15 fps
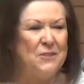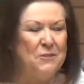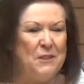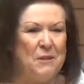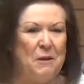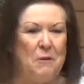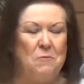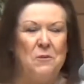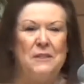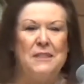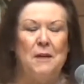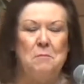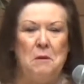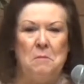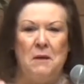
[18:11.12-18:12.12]
so anyway, one
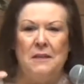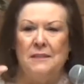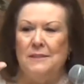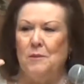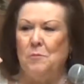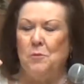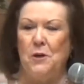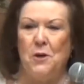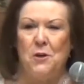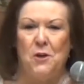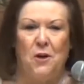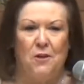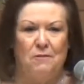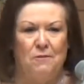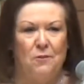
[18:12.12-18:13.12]
time I made a little prayer
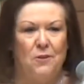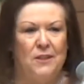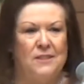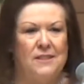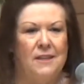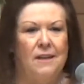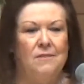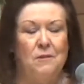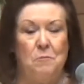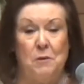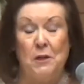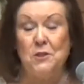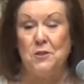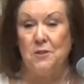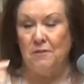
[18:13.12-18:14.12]
card for us of a
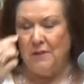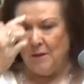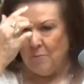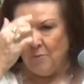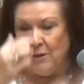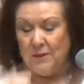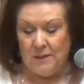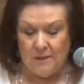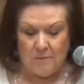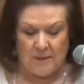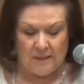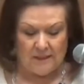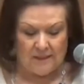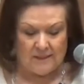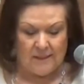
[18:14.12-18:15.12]
picture of him with the
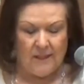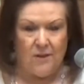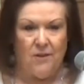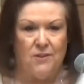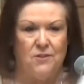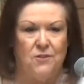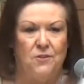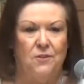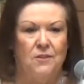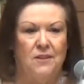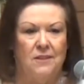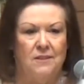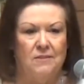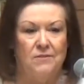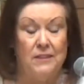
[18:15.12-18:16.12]
Dominicus character,
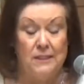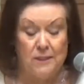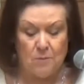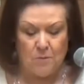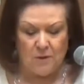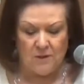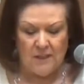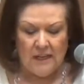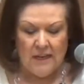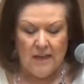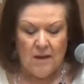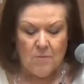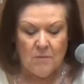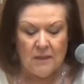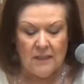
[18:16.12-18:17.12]
uh, visible.
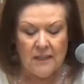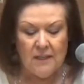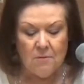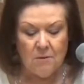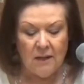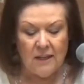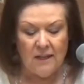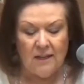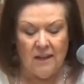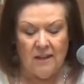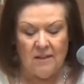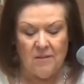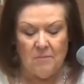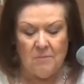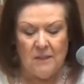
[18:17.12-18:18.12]
But anyway,
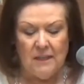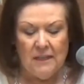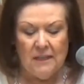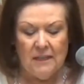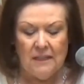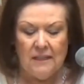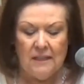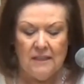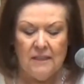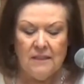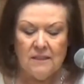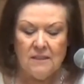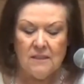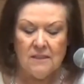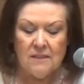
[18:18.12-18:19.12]
um,
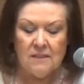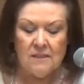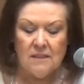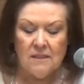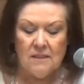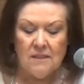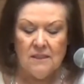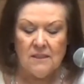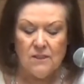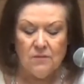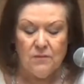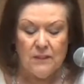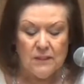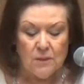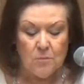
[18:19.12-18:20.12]
this is this
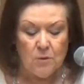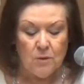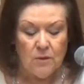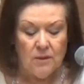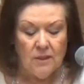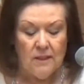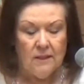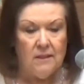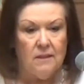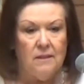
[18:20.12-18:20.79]
visible